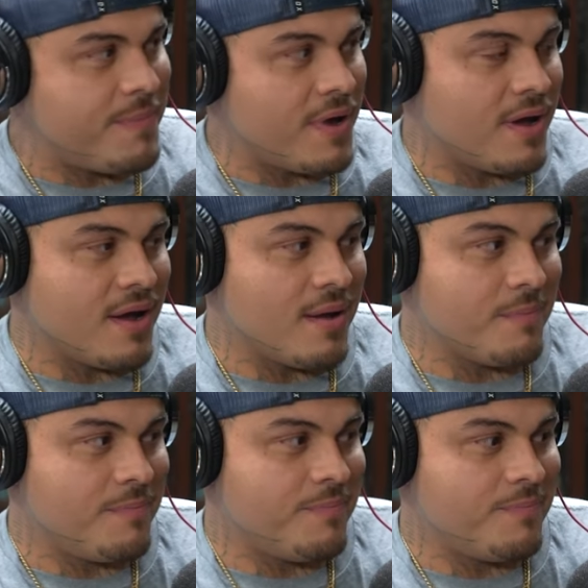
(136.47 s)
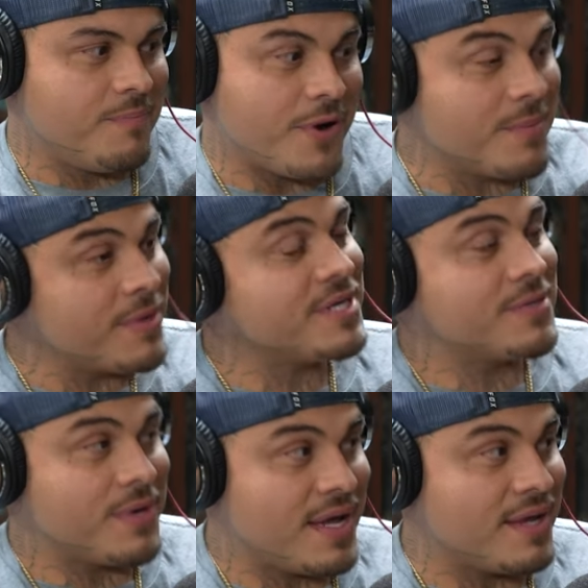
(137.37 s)
um pretty much
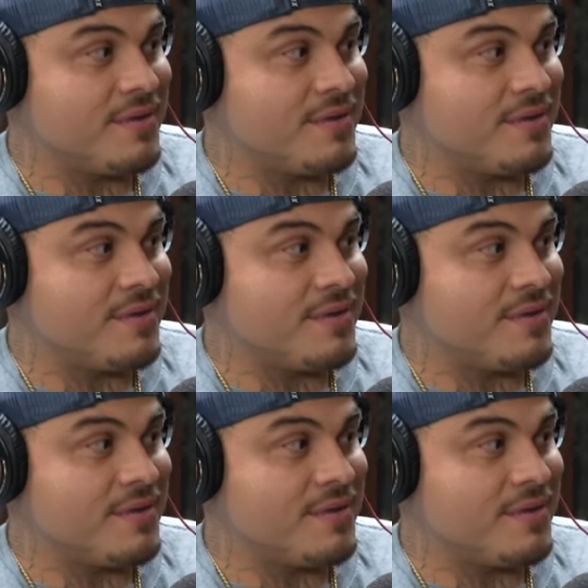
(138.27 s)
when I